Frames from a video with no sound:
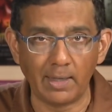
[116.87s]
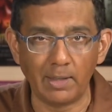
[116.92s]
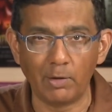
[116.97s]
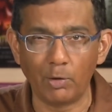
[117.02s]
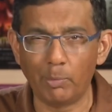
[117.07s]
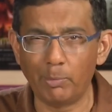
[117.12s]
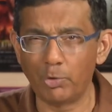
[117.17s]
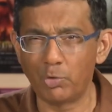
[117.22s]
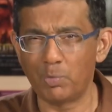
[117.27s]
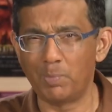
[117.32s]
And it
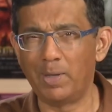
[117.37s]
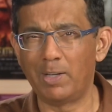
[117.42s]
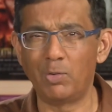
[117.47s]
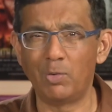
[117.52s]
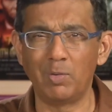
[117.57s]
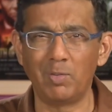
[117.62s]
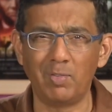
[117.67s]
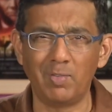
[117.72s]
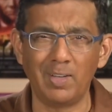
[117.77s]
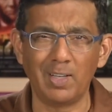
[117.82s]
almost makes
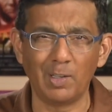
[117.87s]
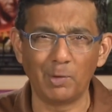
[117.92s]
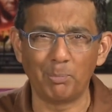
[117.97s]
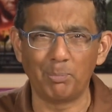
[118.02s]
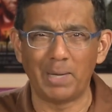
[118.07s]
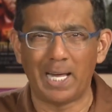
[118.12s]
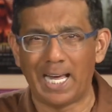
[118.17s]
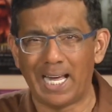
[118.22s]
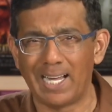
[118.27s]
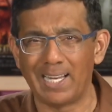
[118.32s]
you feel
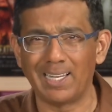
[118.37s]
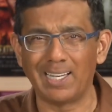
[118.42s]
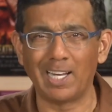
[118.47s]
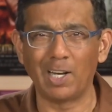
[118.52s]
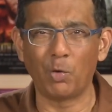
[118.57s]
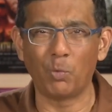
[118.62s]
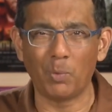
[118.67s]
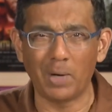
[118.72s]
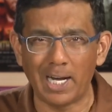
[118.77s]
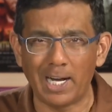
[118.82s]
bad,
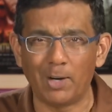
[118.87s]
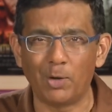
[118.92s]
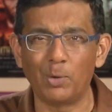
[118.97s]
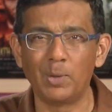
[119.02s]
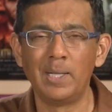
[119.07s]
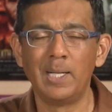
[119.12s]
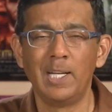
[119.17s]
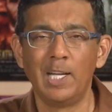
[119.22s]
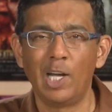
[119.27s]
like, wow,